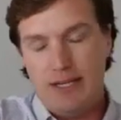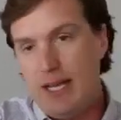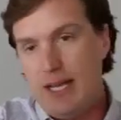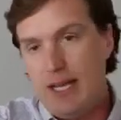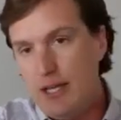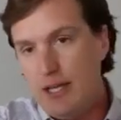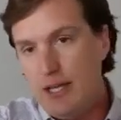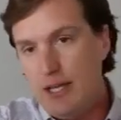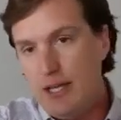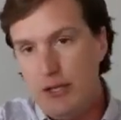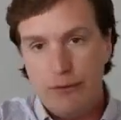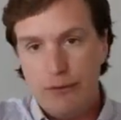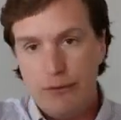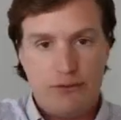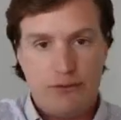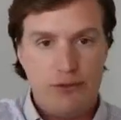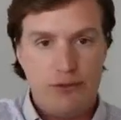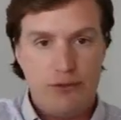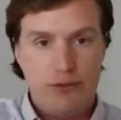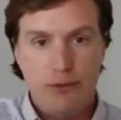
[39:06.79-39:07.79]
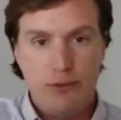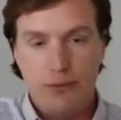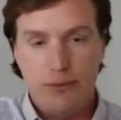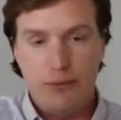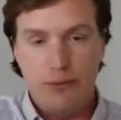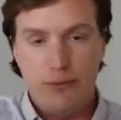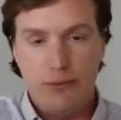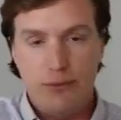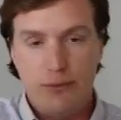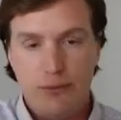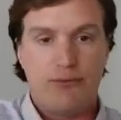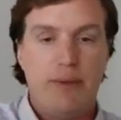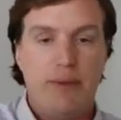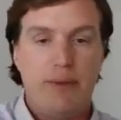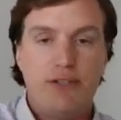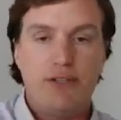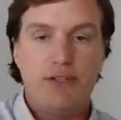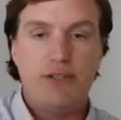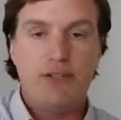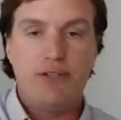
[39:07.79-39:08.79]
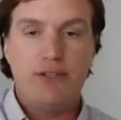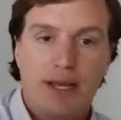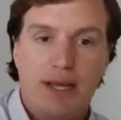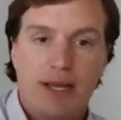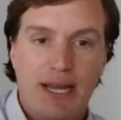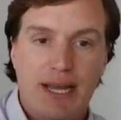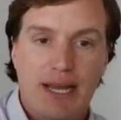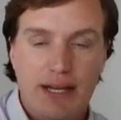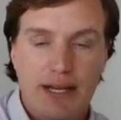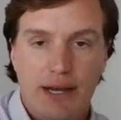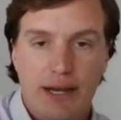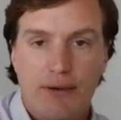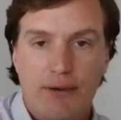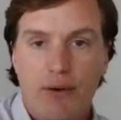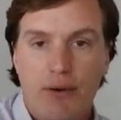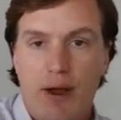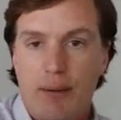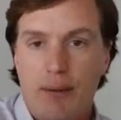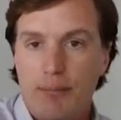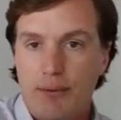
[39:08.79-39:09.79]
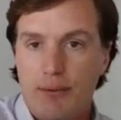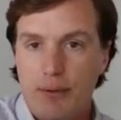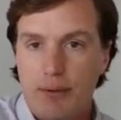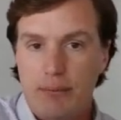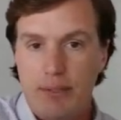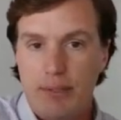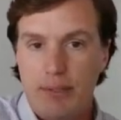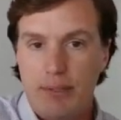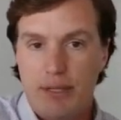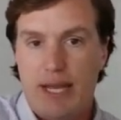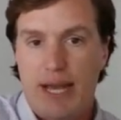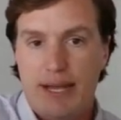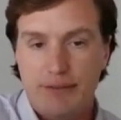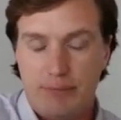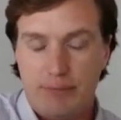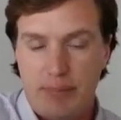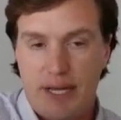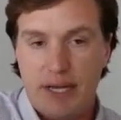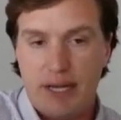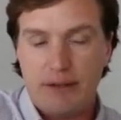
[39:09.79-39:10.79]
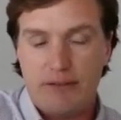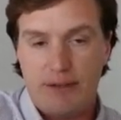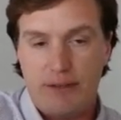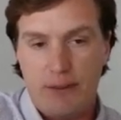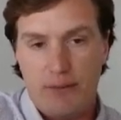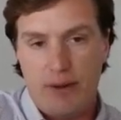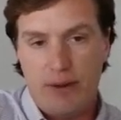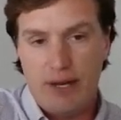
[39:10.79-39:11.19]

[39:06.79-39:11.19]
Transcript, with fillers: to get used to the information blocking and interoperability aspects.